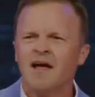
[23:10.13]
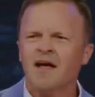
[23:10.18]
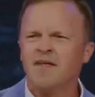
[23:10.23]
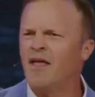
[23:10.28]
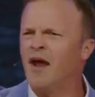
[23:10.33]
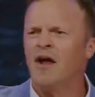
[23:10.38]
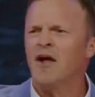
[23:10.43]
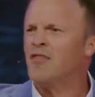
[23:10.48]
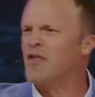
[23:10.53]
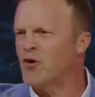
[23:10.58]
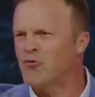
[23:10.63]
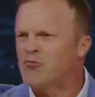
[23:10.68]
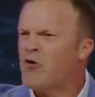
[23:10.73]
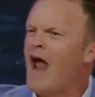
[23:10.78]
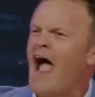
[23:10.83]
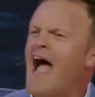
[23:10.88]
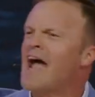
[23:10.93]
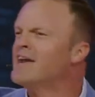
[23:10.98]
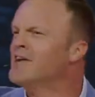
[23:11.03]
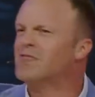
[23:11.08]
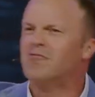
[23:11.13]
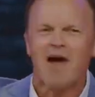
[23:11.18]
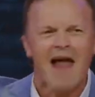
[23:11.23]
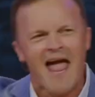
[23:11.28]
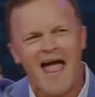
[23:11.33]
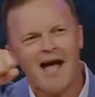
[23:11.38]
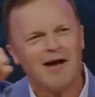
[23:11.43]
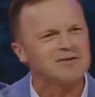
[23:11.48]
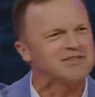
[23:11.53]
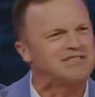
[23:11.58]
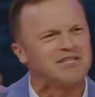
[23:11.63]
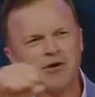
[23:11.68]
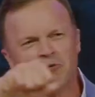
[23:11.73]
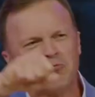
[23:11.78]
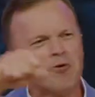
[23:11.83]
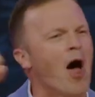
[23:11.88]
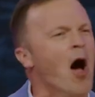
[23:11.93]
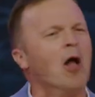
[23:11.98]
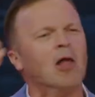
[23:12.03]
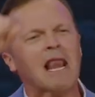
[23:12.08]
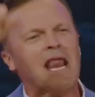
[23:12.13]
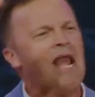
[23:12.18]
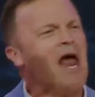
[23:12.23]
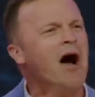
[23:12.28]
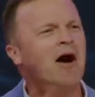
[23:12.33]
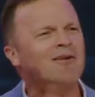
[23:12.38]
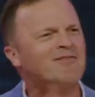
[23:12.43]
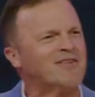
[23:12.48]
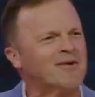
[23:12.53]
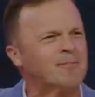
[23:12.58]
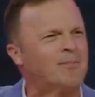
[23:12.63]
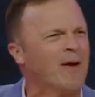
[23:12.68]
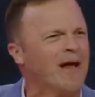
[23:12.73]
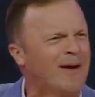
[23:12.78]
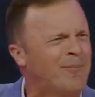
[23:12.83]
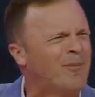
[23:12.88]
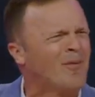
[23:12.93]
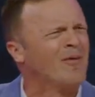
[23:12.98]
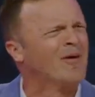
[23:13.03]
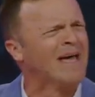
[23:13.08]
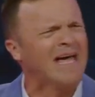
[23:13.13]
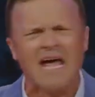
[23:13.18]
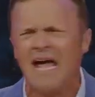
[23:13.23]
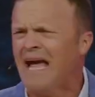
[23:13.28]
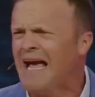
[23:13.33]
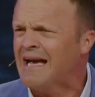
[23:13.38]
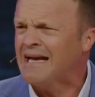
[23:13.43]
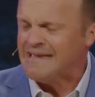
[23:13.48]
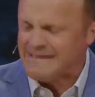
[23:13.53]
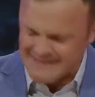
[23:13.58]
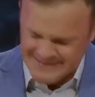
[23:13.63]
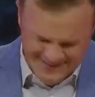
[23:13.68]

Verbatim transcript: they're, they're riding around, still rolling over people. Eh, eh.